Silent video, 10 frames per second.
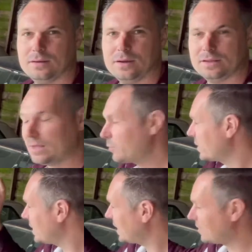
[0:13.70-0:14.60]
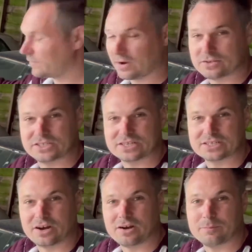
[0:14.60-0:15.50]
and then we're going to get the VR6
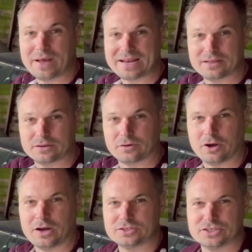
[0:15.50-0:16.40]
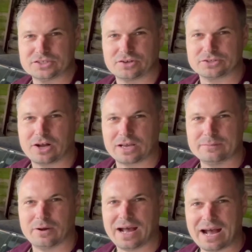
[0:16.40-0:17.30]
car back in the garage and start talking
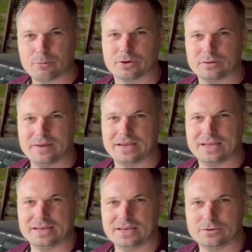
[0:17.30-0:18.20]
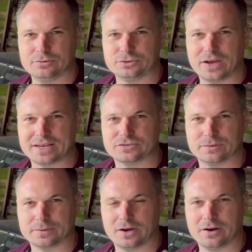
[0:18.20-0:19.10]
about how we're going to make it into a drag
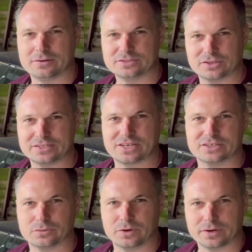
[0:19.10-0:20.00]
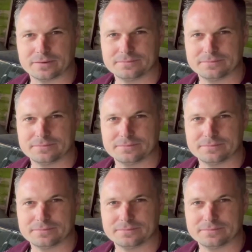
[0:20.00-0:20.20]
strip car. So let's get to work.